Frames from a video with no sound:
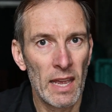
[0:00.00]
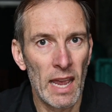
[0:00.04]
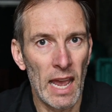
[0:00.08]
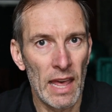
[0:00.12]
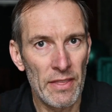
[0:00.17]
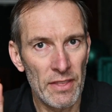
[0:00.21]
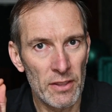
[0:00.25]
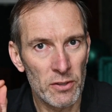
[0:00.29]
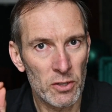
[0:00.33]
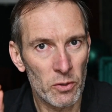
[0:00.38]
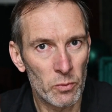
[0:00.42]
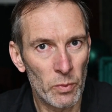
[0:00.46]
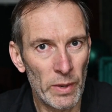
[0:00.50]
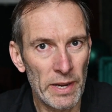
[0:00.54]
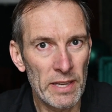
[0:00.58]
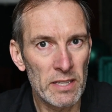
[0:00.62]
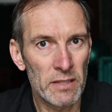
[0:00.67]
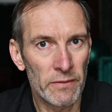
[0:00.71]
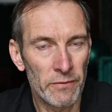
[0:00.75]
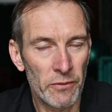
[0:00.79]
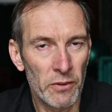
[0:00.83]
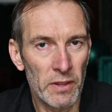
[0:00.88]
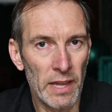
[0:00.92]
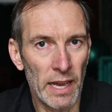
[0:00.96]
And there's a
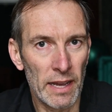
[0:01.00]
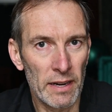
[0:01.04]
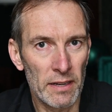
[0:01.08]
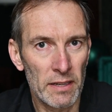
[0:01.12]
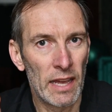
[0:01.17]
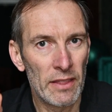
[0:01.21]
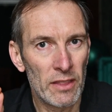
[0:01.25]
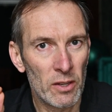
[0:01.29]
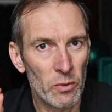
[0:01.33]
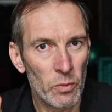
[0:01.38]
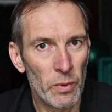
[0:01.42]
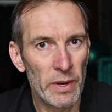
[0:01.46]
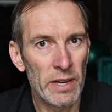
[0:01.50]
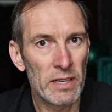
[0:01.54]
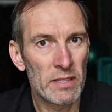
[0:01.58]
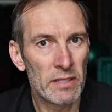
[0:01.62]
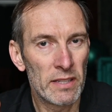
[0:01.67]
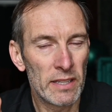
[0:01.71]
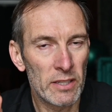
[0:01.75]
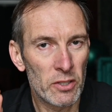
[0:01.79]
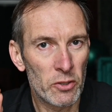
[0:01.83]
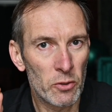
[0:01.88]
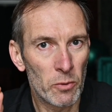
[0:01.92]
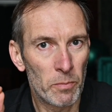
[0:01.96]
reason for that. And the reason
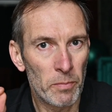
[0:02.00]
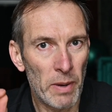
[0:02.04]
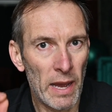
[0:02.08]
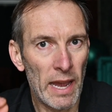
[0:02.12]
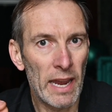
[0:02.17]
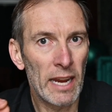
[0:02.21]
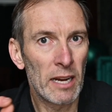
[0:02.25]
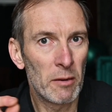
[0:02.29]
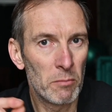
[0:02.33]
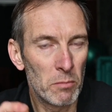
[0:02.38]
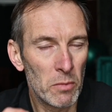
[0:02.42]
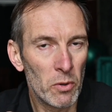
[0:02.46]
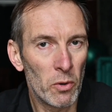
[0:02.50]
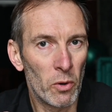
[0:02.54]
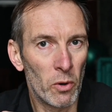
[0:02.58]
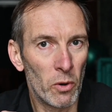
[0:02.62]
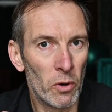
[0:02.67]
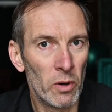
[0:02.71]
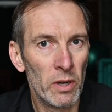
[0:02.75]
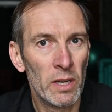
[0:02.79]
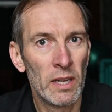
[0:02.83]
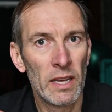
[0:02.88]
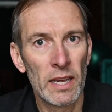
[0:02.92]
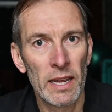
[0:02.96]
that you're paying
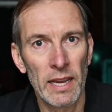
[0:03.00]
more